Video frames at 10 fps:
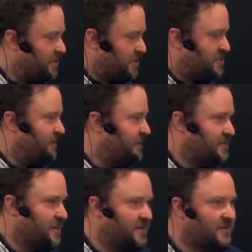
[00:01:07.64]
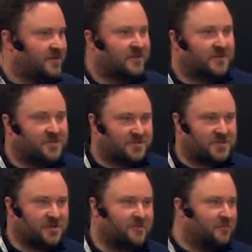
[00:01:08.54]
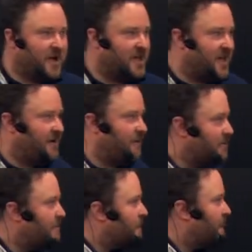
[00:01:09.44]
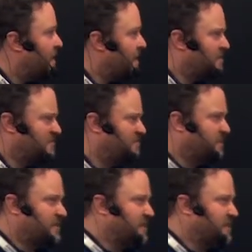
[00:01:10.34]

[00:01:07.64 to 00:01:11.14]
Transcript: don't trust me. It's just look for My Hero. Put